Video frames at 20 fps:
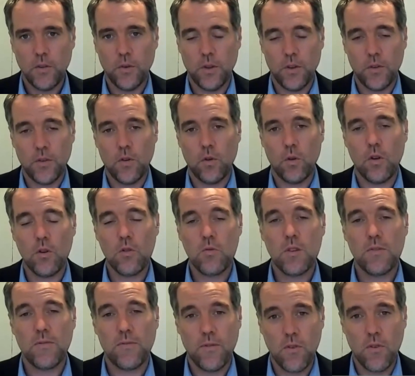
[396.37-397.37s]
So there's no
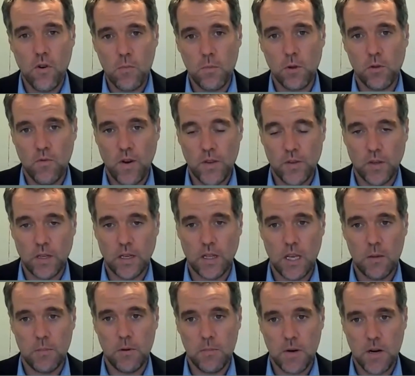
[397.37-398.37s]
longer a formal resident
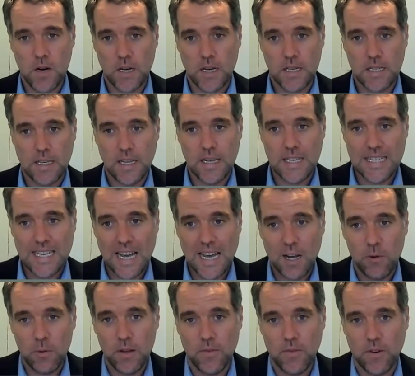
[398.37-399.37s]
labour market test.
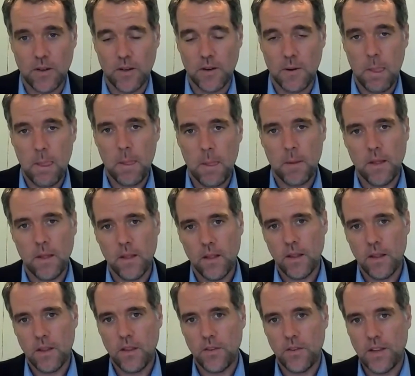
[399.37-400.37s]
However,
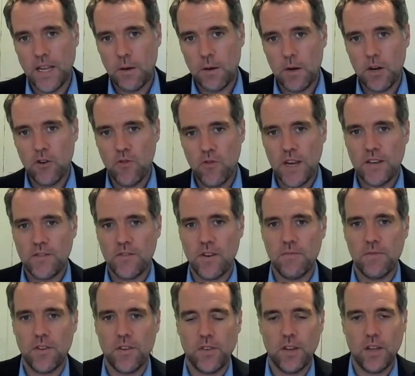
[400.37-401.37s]
there's now a greater
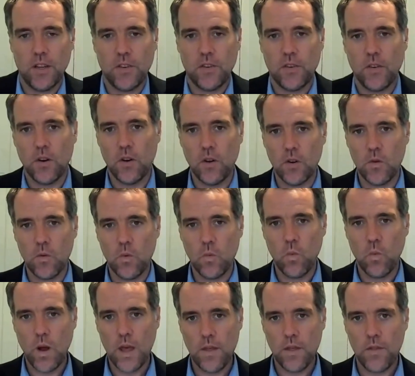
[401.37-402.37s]
emphasis on
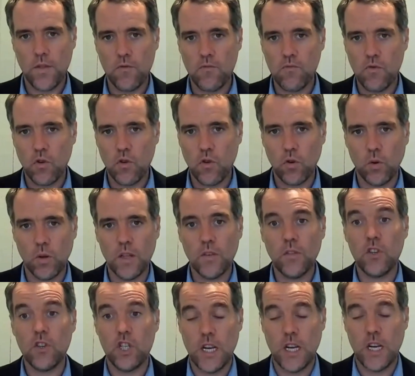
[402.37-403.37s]
whether the role
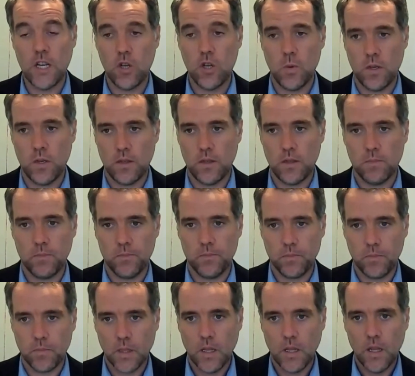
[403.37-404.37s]
is genuine.
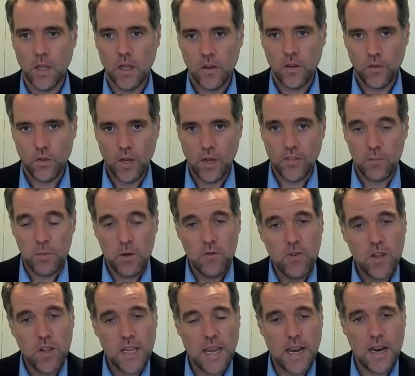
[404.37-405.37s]
So you have to be
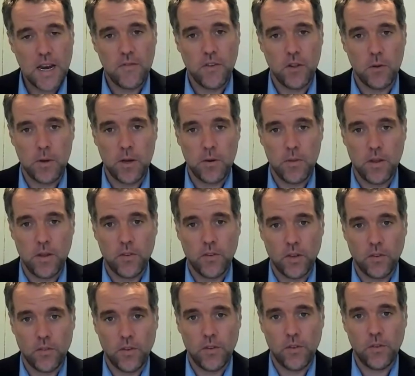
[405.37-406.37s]
really careful about this,
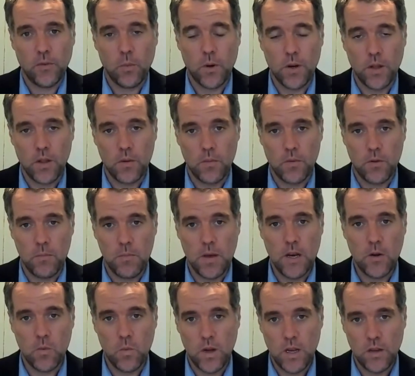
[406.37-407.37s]
because this is one of the
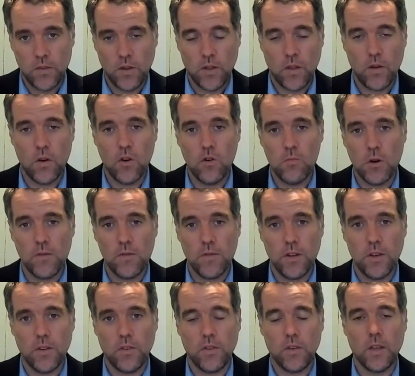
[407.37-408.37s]
main ways that the Home
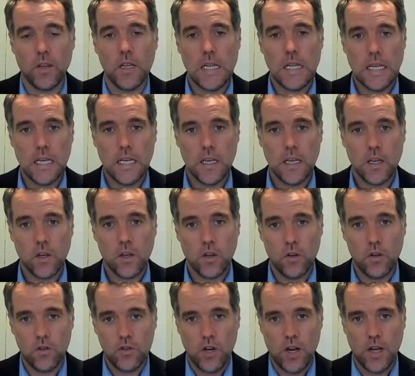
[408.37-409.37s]
Office
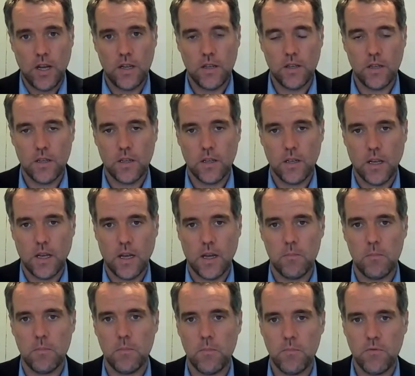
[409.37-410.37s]
could try and
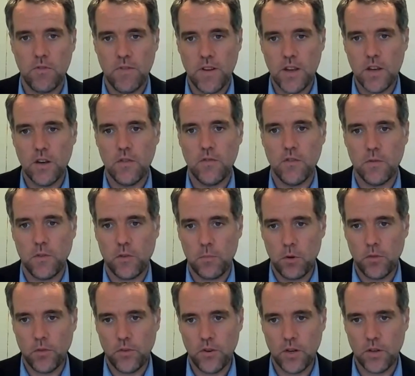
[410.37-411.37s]
prevent you from
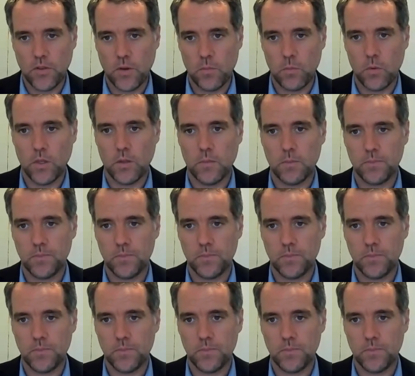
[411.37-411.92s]
sponsoring someone.